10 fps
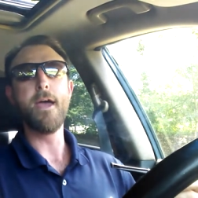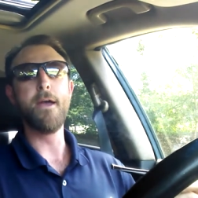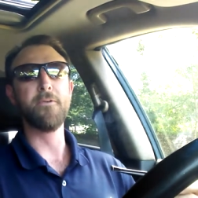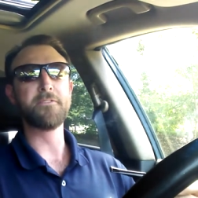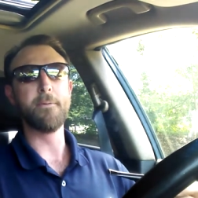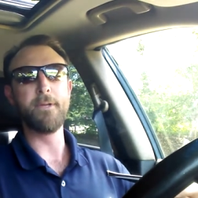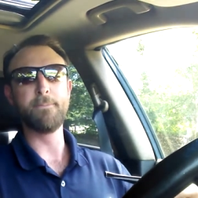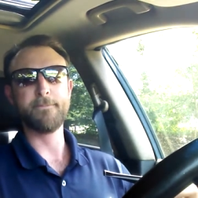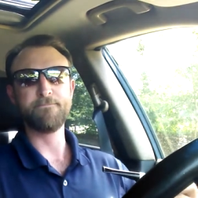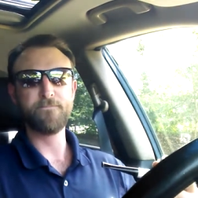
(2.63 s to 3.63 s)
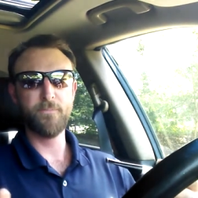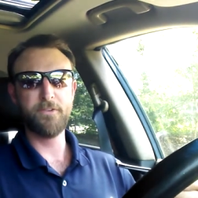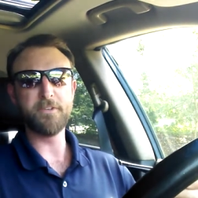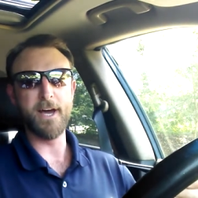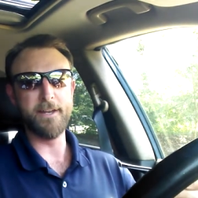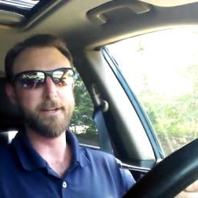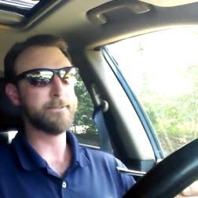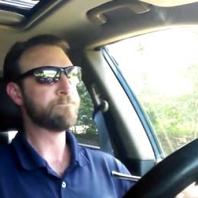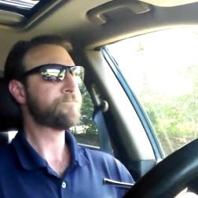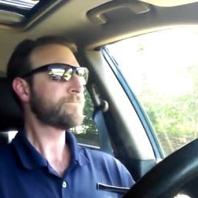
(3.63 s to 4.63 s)
Hey, what's up, people? Scott
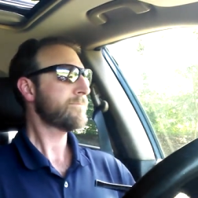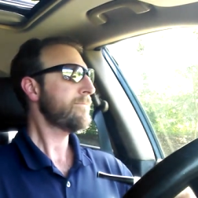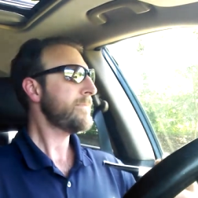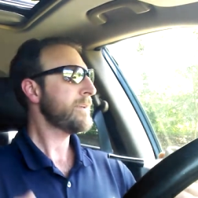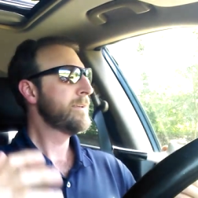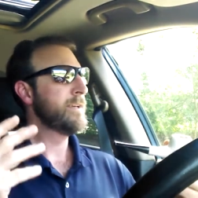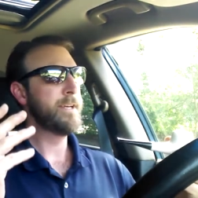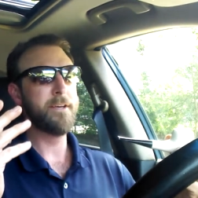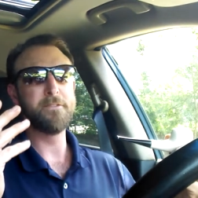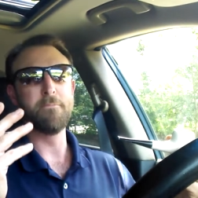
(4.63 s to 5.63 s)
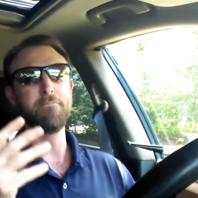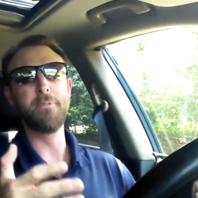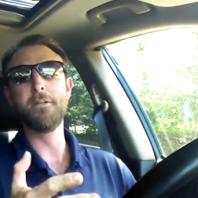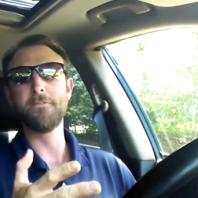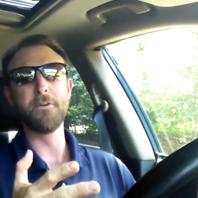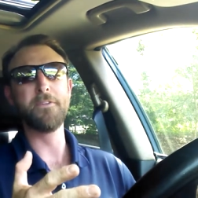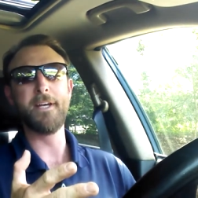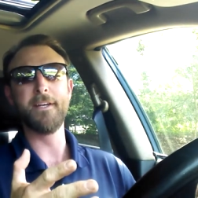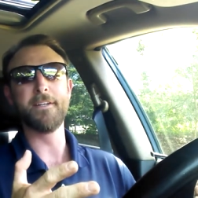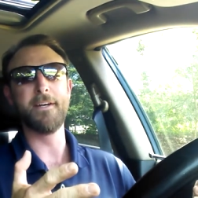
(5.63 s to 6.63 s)
here. It's a beautiful
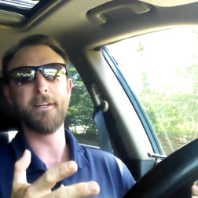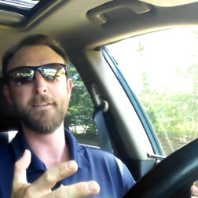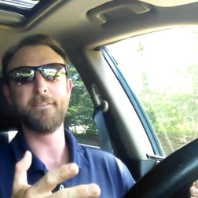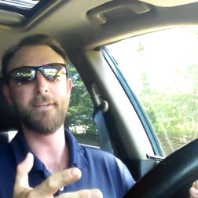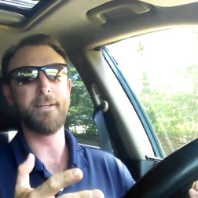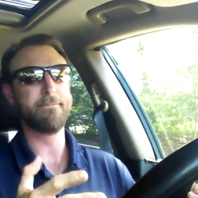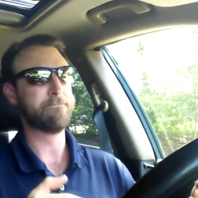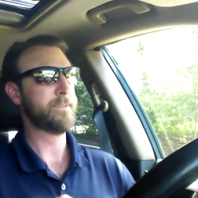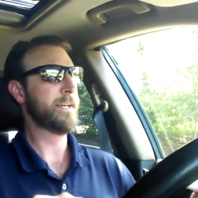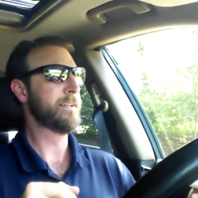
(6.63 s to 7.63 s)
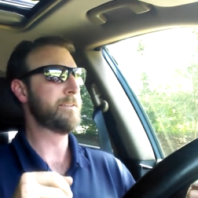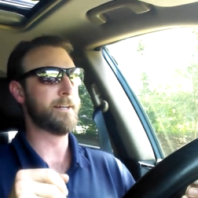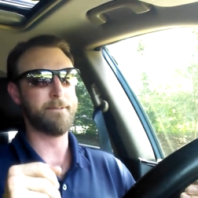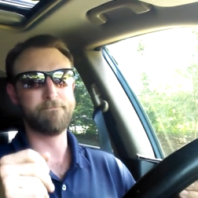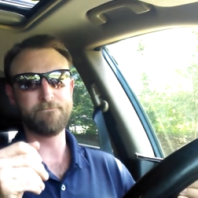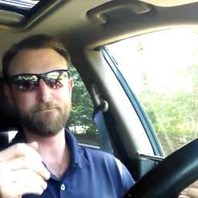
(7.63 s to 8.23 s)
day in Connecticut today, and um,